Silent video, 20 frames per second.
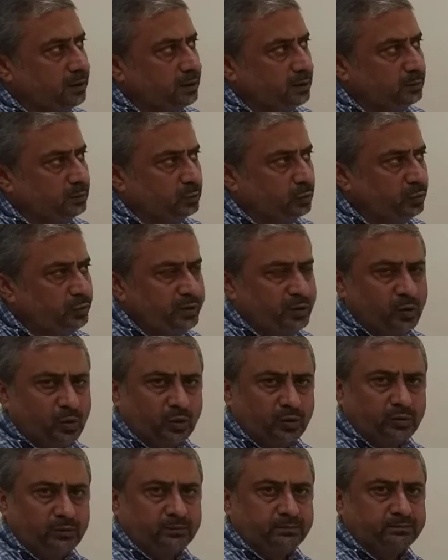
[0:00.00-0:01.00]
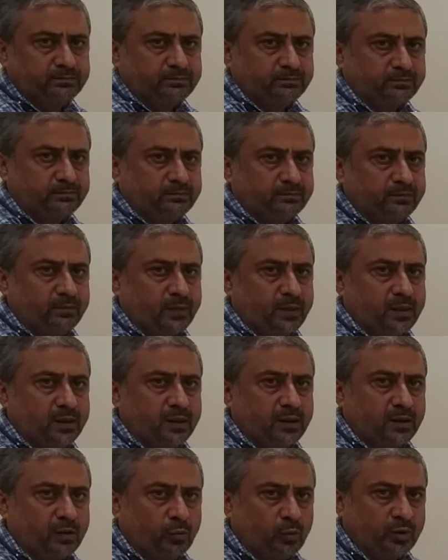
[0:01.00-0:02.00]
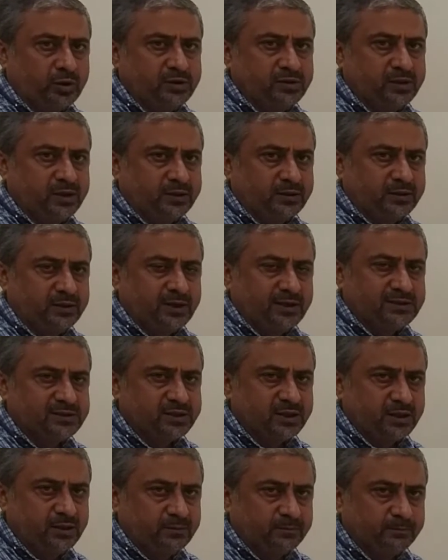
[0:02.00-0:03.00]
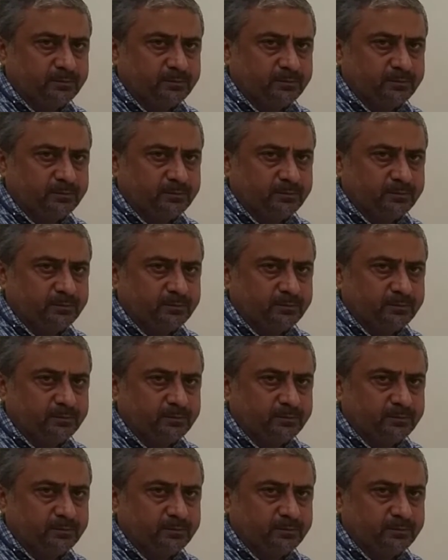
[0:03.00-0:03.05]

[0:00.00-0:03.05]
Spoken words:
Moving on, what is that next thing?